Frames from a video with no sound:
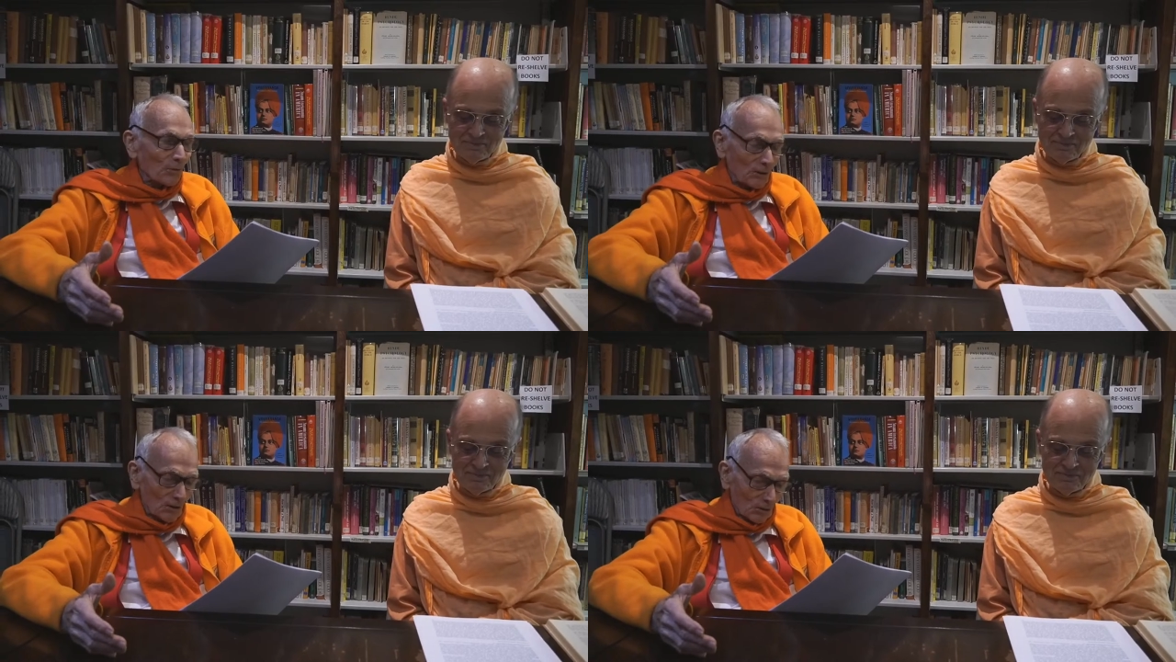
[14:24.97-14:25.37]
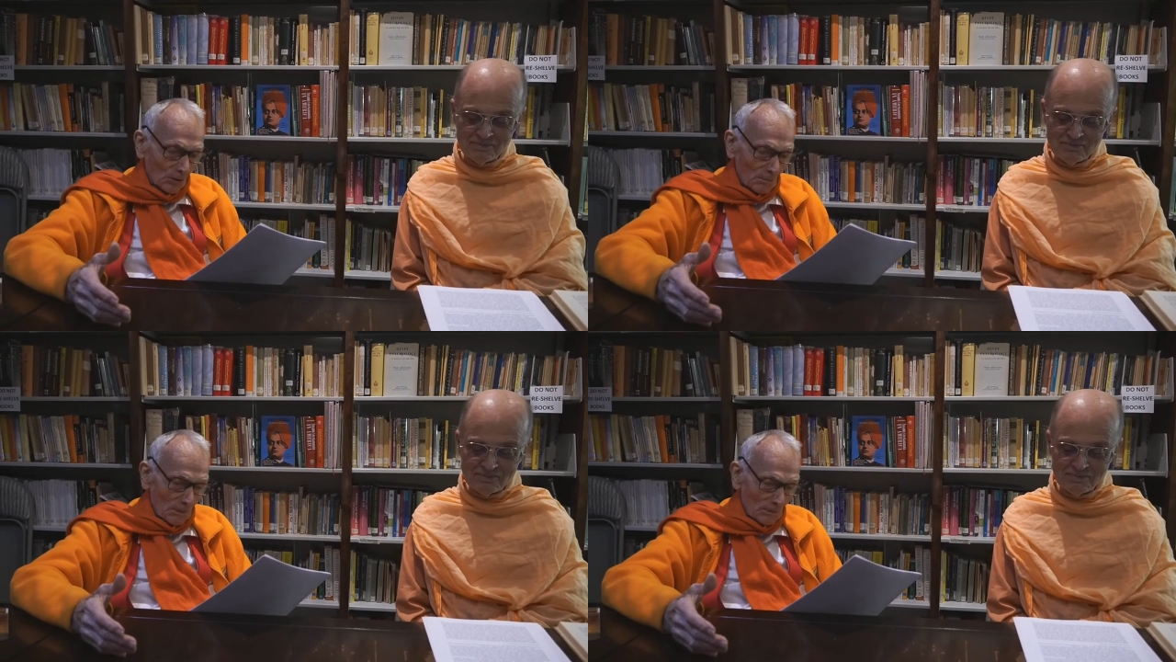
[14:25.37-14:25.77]
Speaker 1: which is
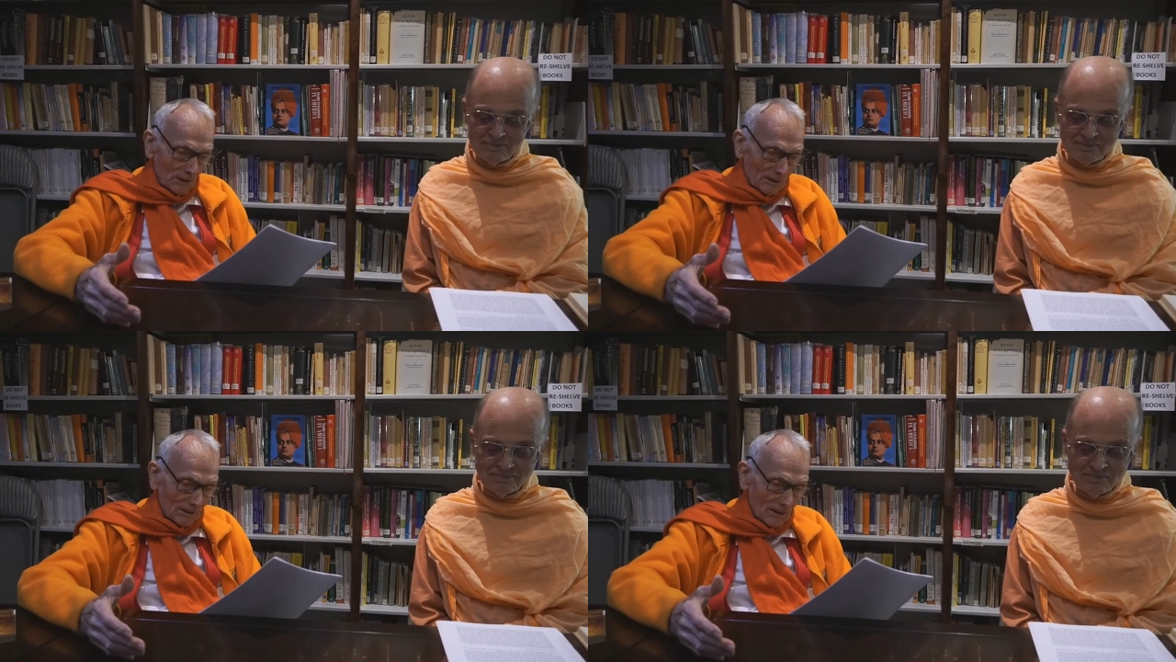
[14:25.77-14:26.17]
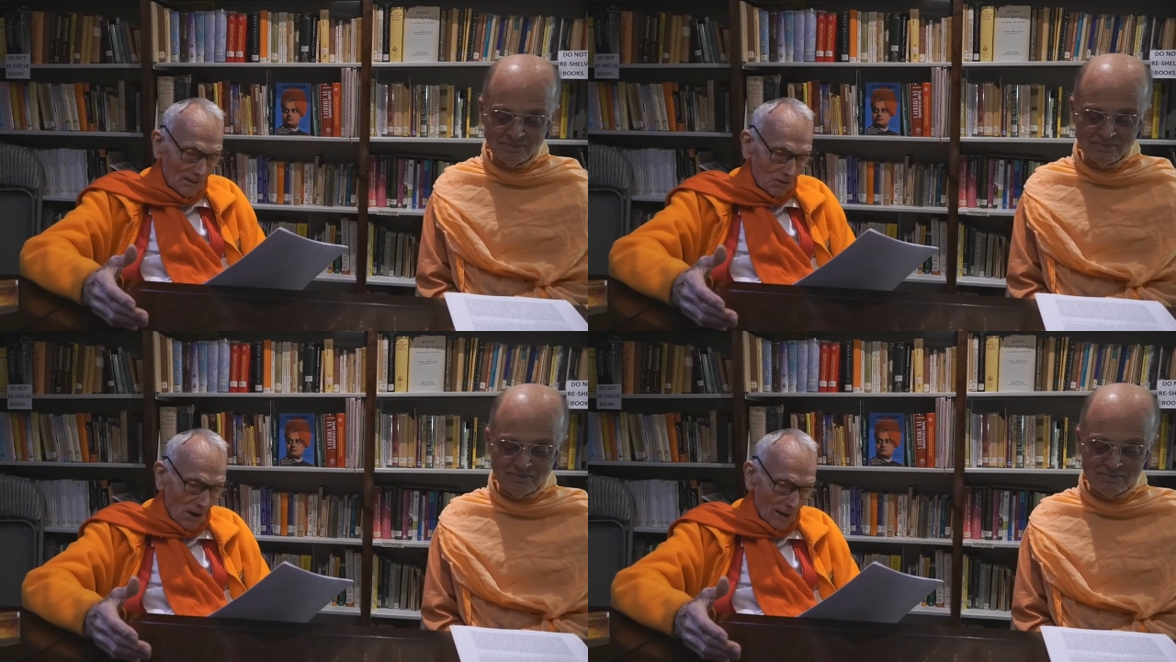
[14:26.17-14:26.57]
where people get their
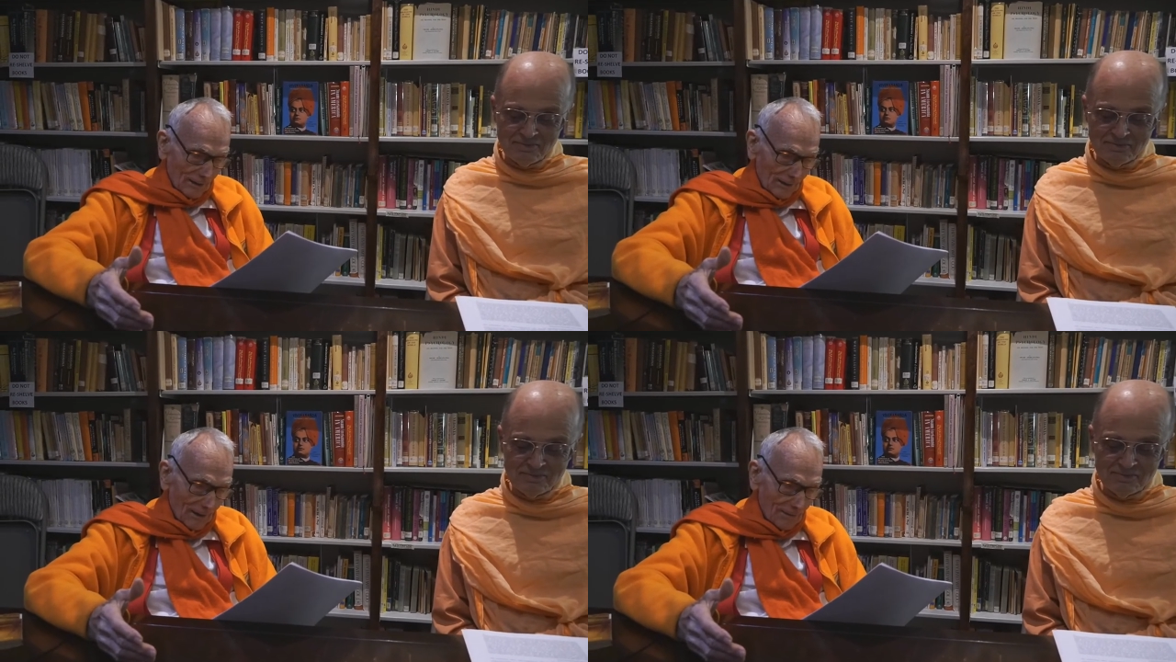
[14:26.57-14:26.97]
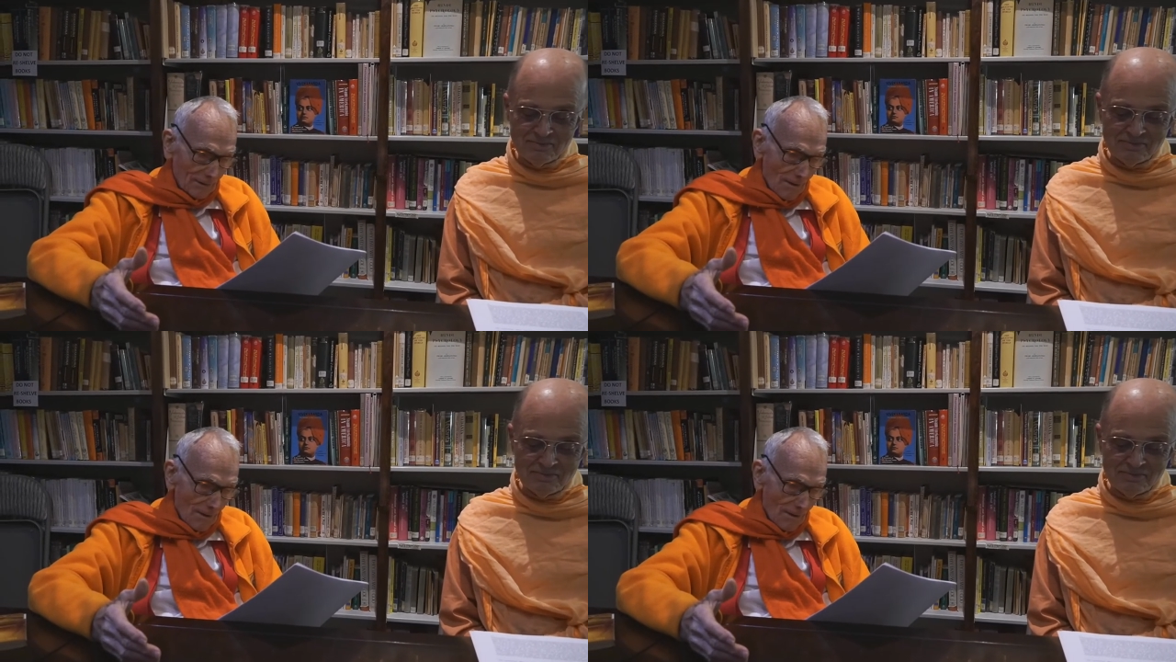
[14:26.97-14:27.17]
heads knocked together.